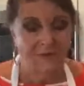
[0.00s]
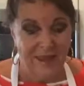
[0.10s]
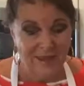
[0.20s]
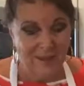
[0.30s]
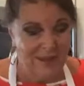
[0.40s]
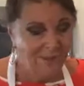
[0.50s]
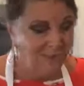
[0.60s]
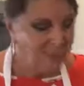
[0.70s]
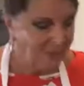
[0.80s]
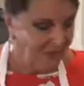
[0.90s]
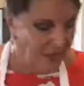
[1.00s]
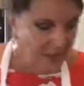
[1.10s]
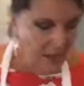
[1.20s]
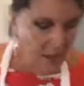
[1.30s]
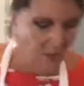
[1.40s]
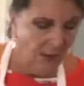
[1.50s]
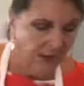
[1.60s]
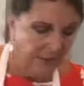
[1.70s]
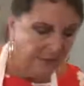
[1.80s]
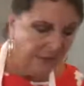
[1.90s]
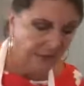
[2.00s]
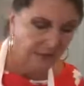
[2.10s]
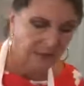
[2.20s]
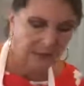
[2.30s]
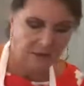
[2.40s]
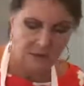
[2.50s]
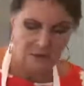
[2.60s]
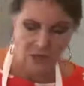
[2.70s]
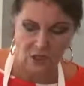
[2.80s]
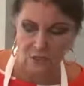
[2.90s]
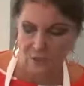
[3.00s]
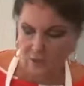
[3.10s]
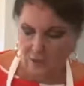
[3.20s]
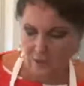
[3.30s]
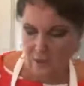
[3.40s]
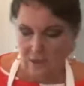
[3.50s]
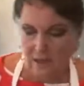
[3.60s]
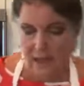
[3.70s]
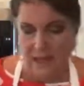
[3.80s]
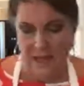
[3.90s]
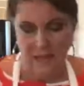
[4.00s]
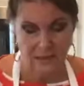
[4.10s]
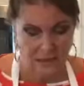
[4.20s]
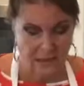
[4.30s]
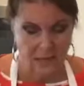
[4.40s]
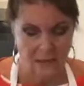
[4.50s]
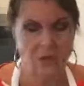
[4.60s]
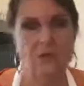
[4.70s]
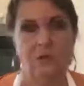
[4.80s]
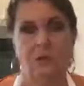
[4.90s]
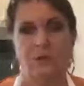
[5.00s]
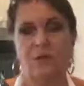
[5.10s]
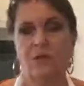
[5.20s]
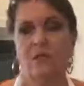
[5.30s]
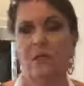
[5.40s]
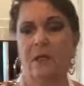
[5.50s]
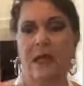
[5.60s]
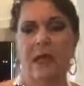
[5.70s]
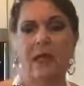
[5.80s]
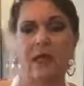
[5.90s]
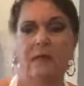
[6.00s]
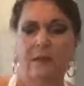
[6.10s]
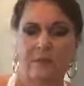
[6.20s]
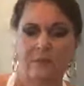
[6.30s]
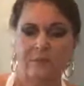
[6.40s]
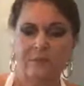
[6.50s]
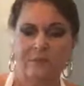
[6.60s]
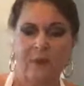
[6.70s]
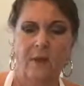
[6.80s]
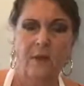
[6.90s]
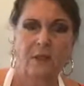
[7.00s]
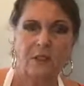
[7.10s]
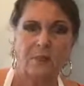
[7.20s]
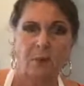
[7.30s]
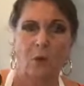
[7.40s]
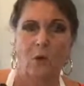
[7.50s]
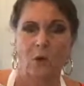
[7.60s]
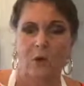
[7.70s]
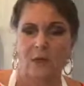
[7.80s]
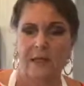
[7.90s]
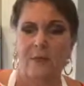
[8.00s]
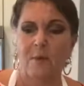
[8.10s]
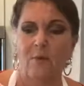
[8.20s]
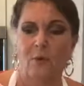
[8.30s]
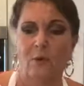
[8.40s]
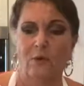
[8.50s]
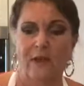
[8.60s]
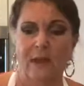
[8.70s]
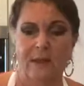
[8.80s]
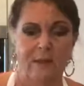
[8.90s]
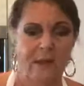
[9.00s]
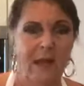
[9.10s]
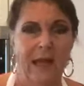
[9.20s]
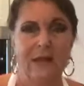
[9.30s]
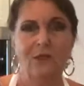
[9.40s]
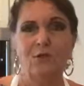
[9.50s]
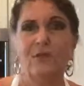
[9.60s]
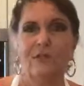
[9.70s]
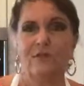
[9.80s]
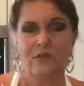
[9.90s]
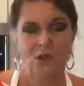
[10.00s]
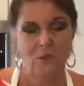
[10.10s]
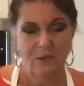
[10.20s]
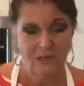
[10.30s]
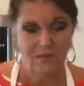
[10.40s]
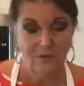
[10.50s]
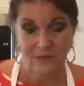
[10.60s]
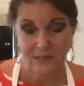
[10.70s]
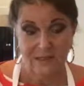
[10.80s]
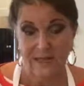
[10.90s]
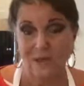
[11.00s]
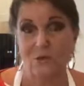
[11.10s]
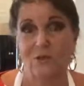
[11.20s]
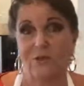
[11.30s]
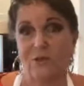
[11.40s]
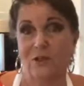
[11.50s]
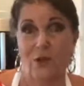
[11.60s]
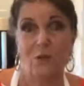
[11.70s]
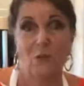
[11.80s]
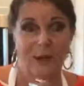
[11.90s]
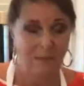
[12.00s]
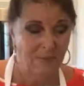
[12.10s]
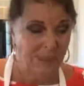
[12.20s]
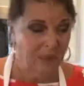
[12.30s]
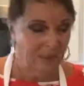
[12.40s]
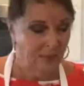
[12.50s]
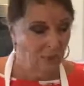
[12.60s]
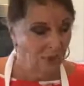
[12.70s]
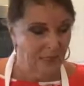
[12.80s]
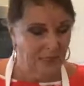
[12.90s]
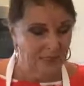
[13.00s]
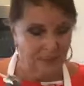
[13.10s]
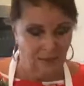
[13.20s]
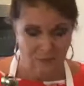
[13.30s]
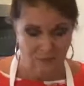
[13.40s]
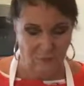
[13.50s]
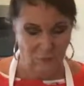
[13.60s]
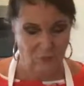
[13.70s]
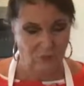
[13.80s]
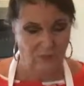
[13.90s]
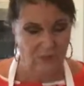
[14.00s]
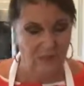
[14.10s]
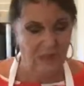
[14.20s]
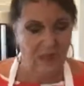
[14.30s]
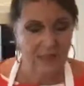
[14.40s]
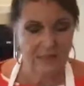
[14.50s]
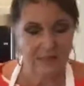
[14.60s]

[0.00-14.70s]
and flaky. All right, so I like to use a small lemon ball thing. I use this for so many different things. I use it for dough when I'm making cookies. I use it for all sorts of things.